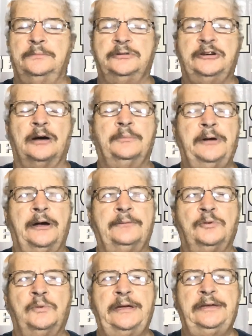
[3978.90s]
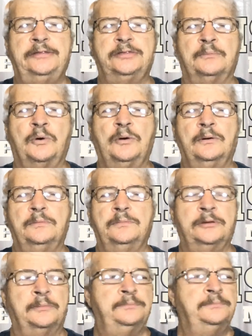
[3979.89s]
come here every week,
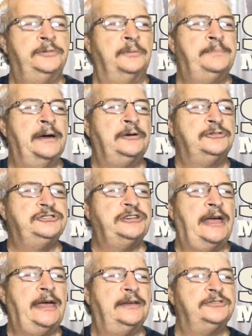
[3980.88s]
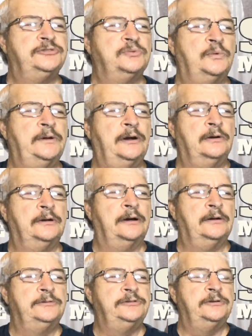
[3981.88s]
the better chance we are
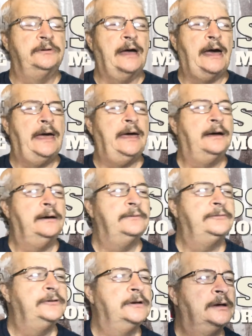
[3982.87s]
going to have